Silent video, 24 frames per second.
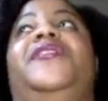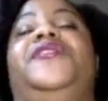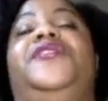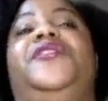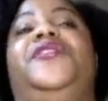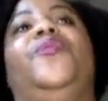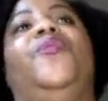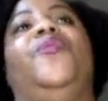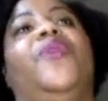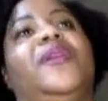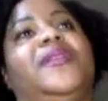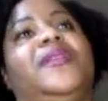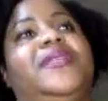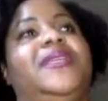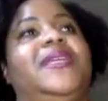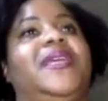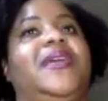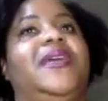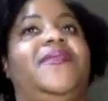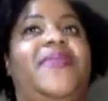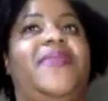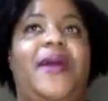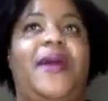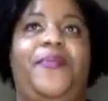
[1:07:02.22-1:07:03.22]
you want to
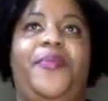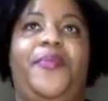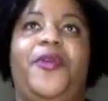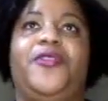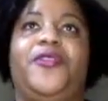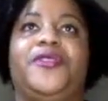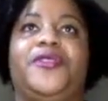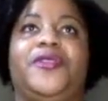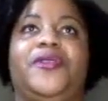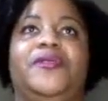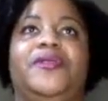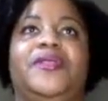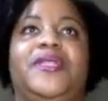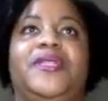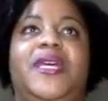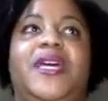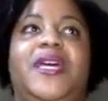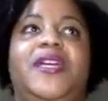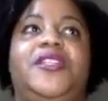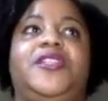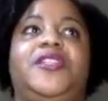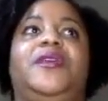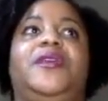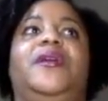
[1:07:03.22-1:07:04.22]
give that personal
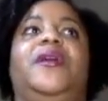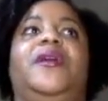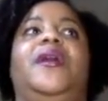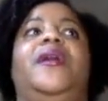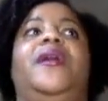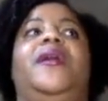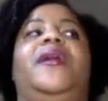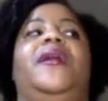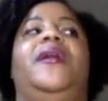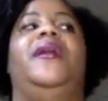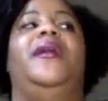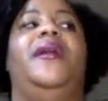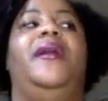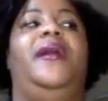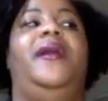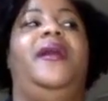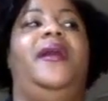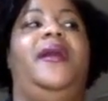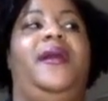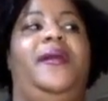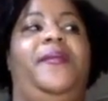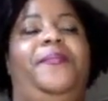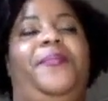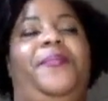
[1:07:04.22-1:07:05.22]
touch,
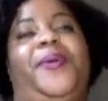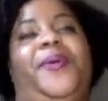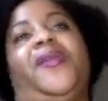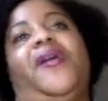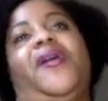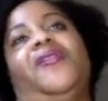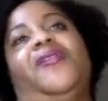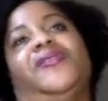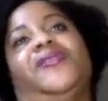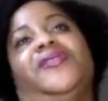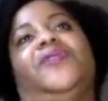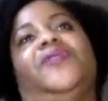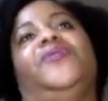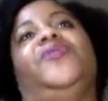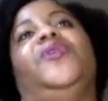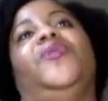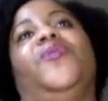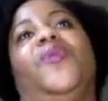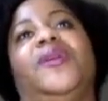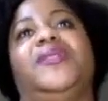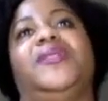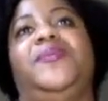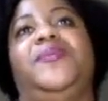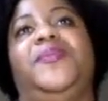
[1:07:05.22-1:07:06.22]
but also you
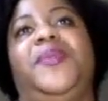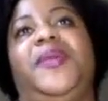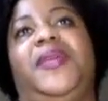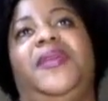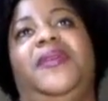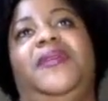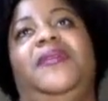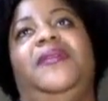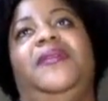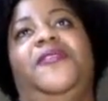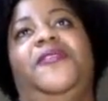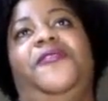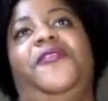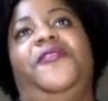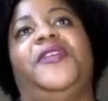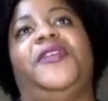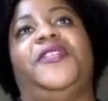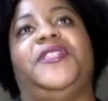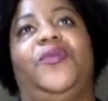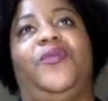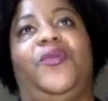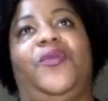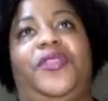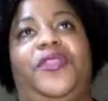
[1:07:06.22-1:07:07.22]
want to be
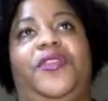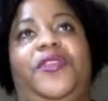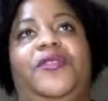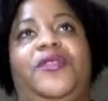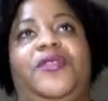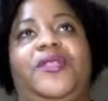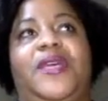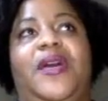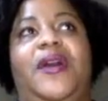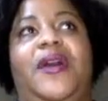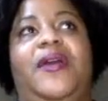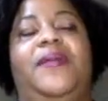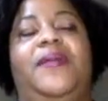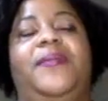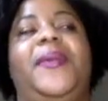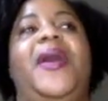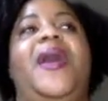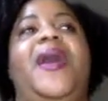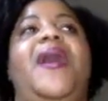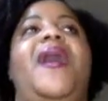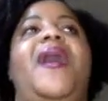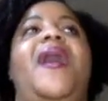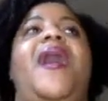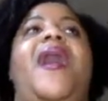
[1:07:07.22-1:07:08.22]
efficient with your time.
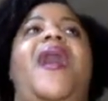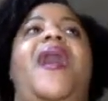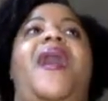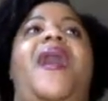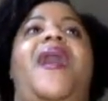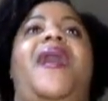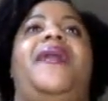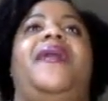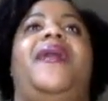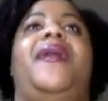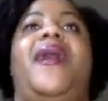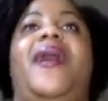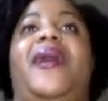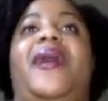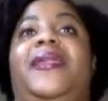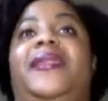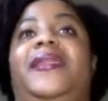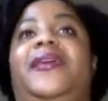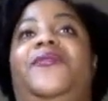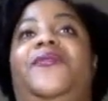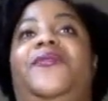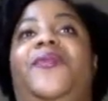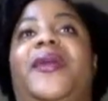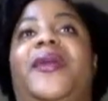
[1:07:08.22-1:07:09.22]
I
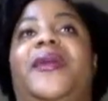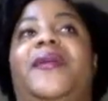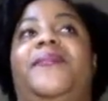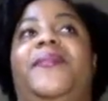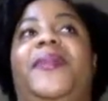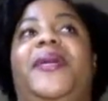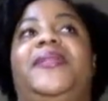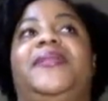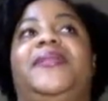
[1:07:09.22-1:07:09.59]
highly recommend